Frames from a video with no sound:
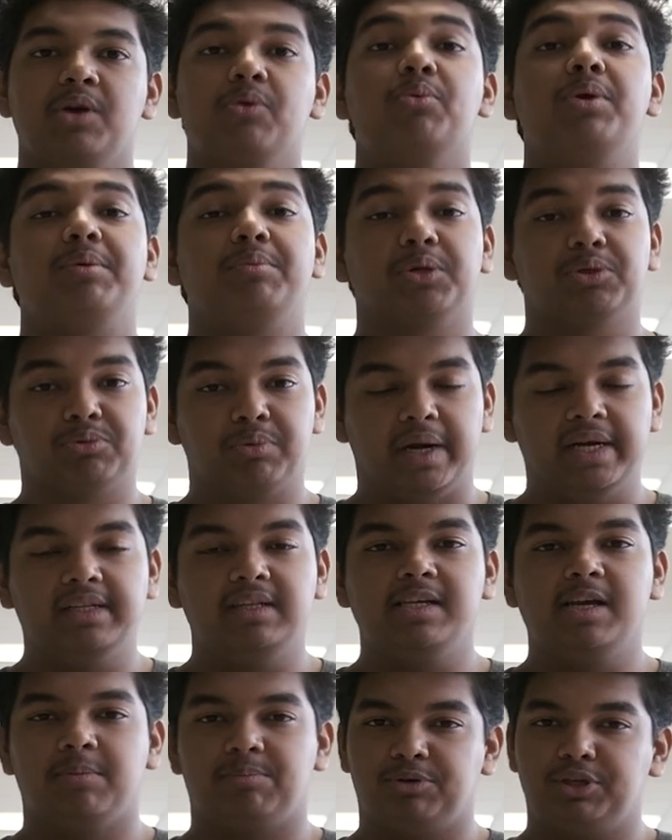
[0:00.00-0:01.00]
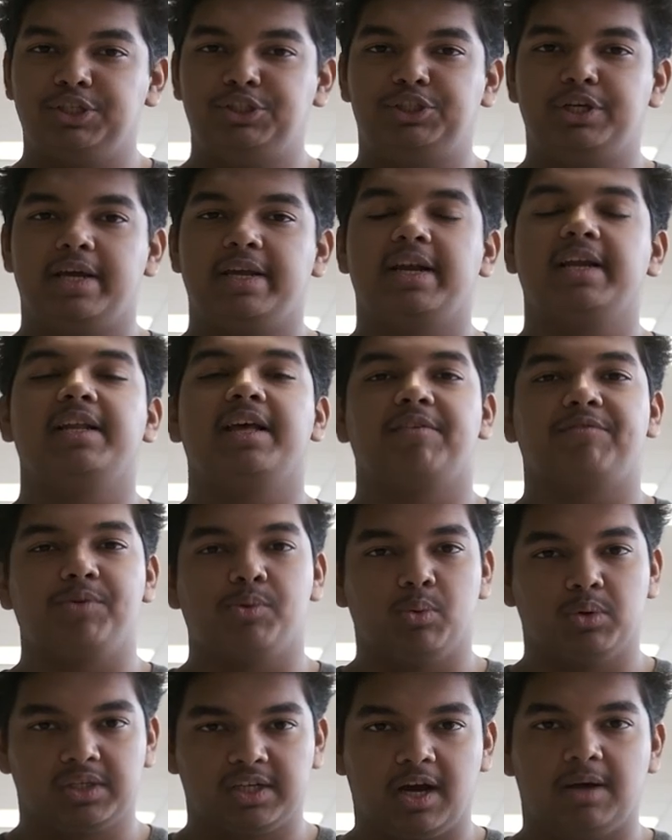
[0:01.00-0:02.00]
We would greatly appreciate it if
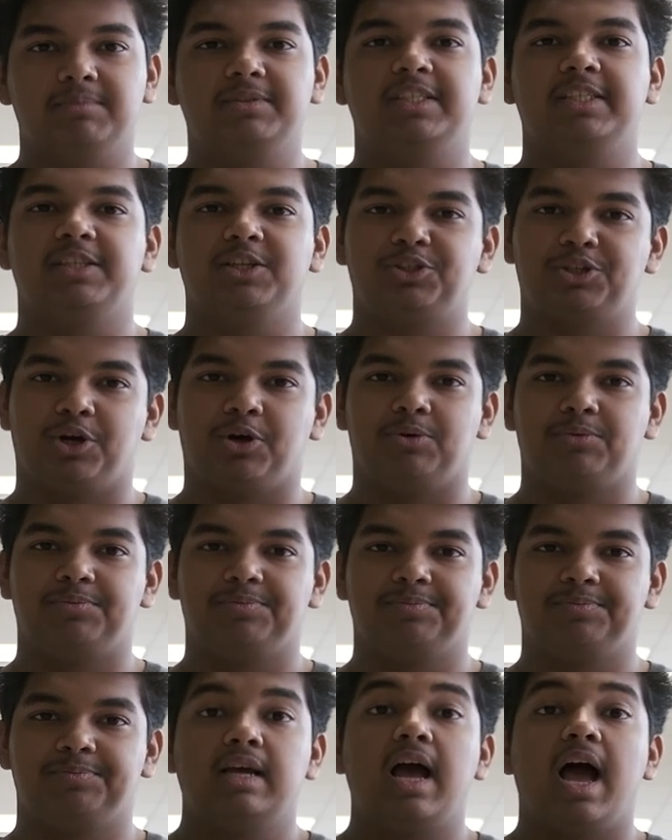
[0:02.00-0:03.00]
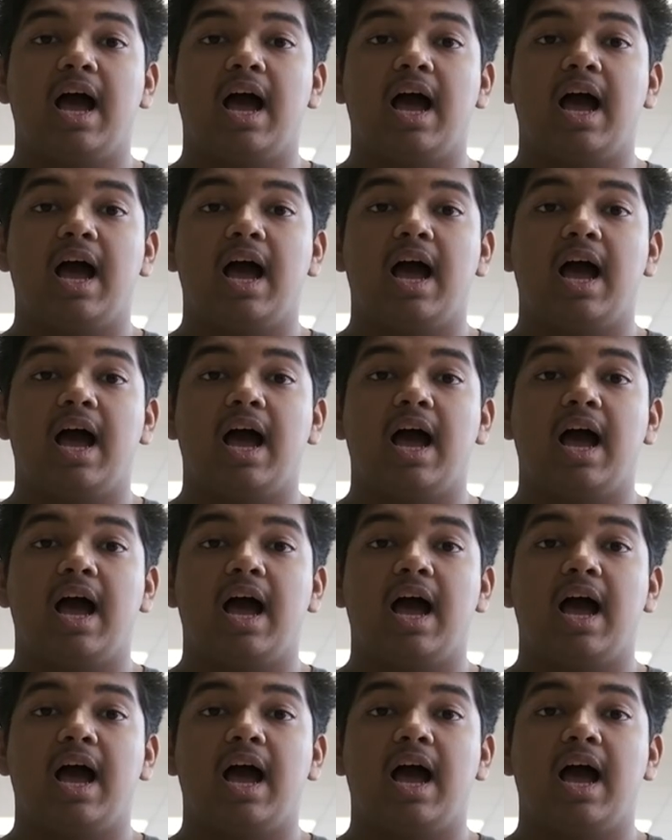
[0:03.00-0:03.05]
you would come see the show.